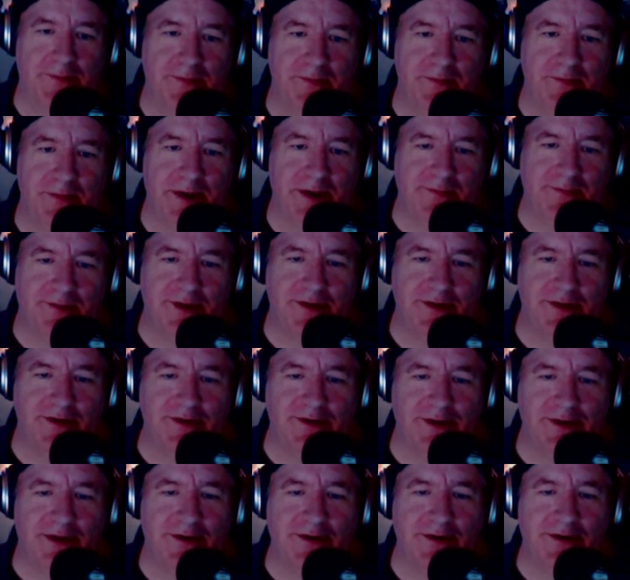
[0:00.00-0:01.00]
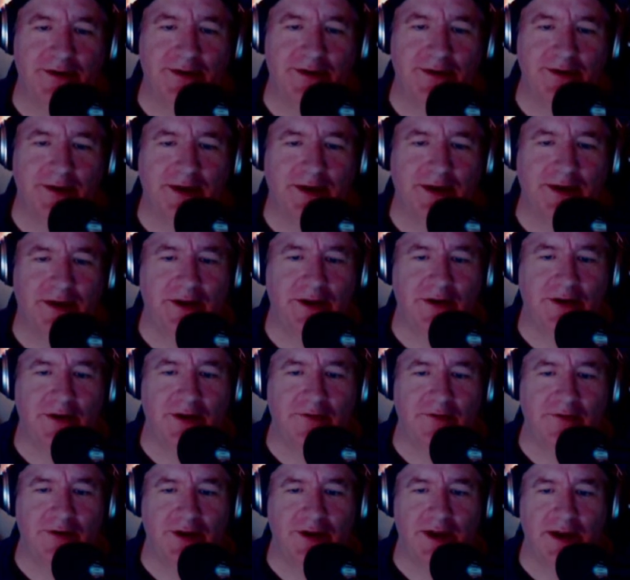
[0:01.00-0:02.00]
My brothers aren't here
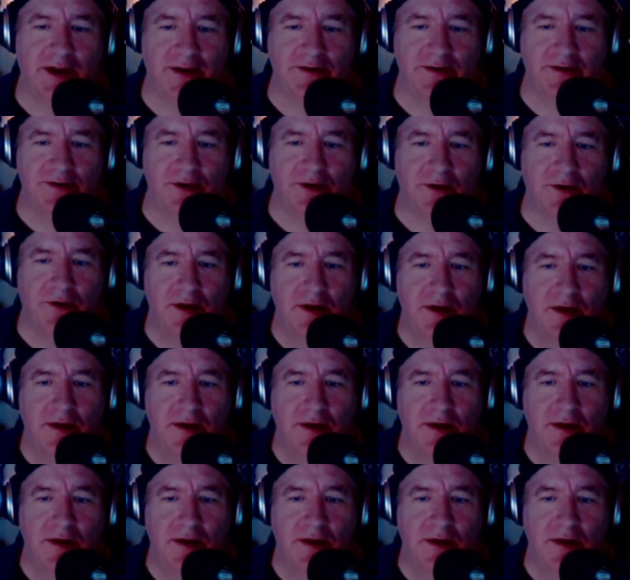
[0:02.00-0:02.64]
every day, so